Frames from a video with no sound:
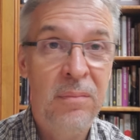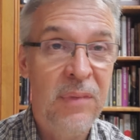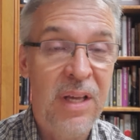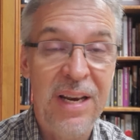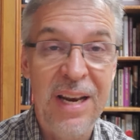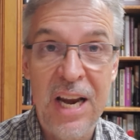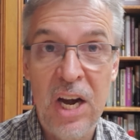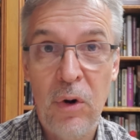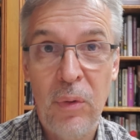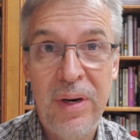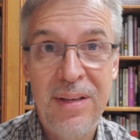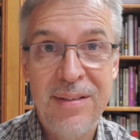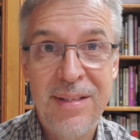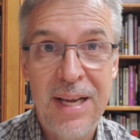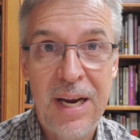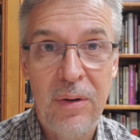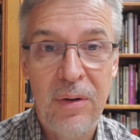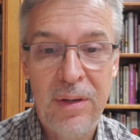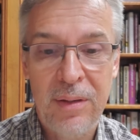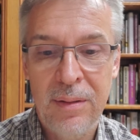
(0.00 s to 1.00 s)
An air raid
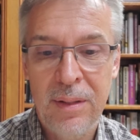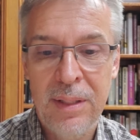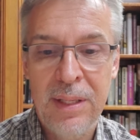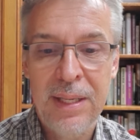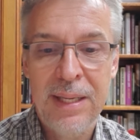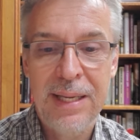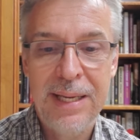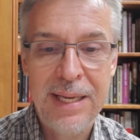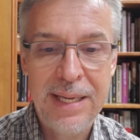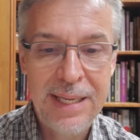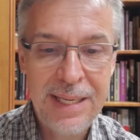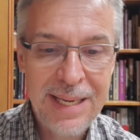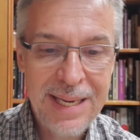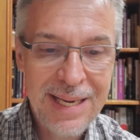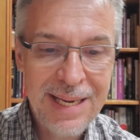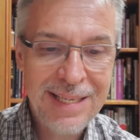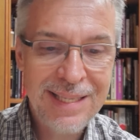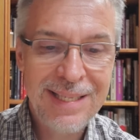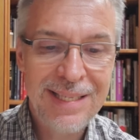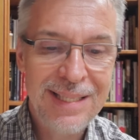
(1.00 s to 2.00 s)
siren?
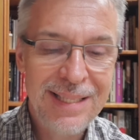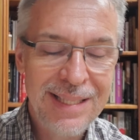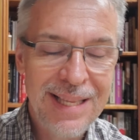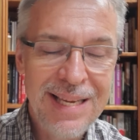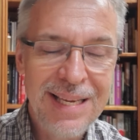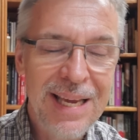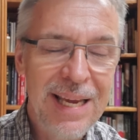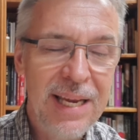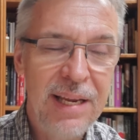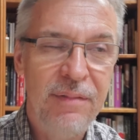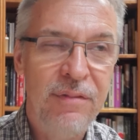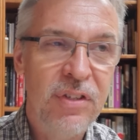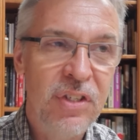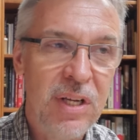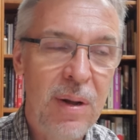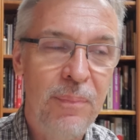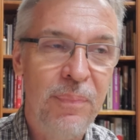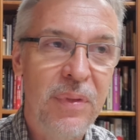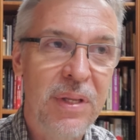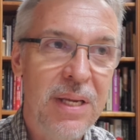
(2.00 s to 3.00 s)
he's thinking of
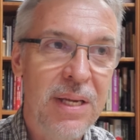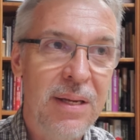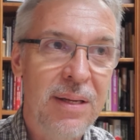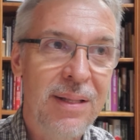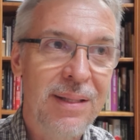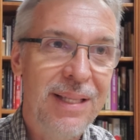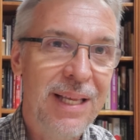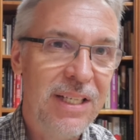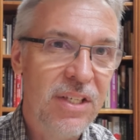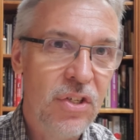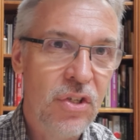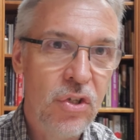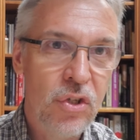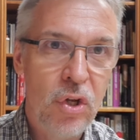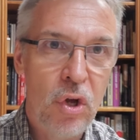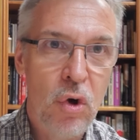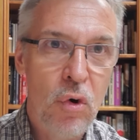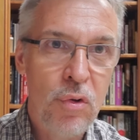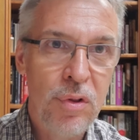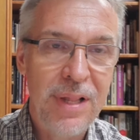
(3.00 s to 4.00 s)
something that's
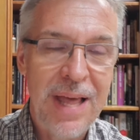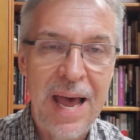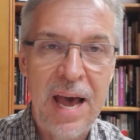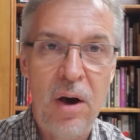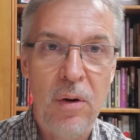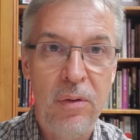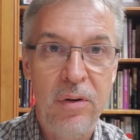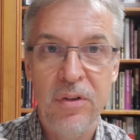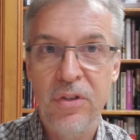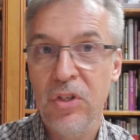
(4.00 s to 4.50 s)
so loud,